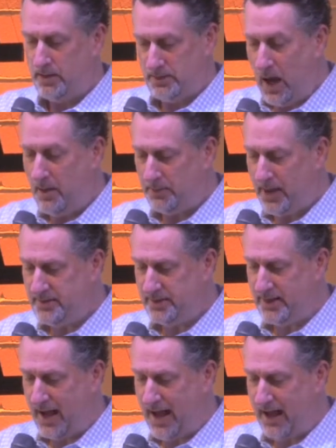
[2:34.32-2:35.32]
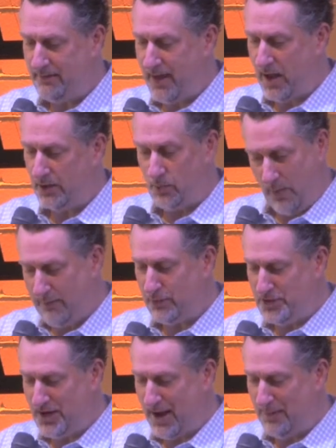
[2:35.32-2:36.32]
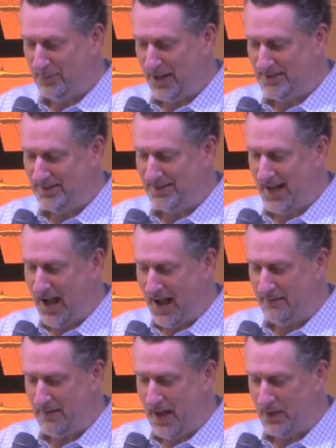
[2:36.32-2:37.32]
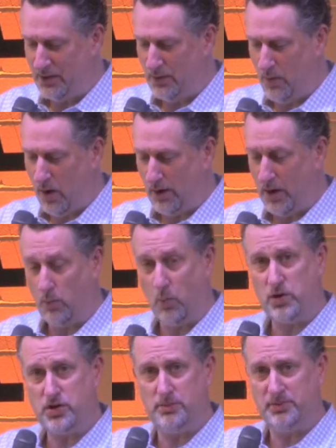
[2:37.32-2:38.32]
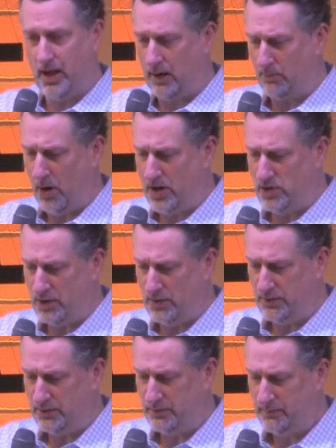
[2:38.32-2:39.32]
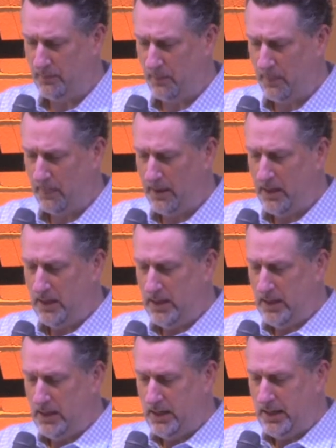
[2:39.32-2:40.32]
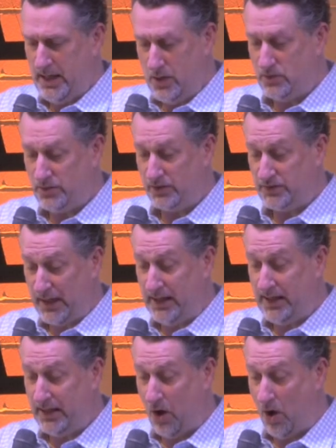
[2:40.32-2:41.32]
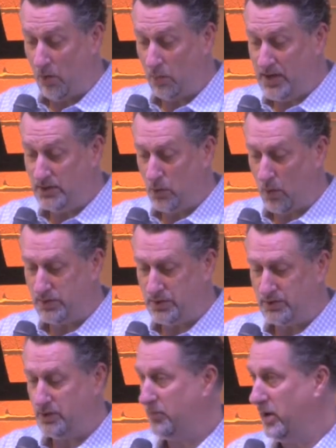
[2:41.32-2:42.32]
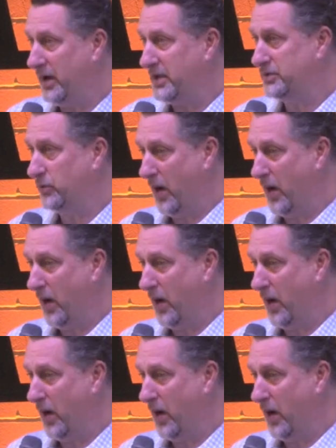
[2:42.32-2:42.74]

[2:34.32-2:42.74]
Reverend Tom places a high value on our worship celebrations. He uses any and all resources to bring us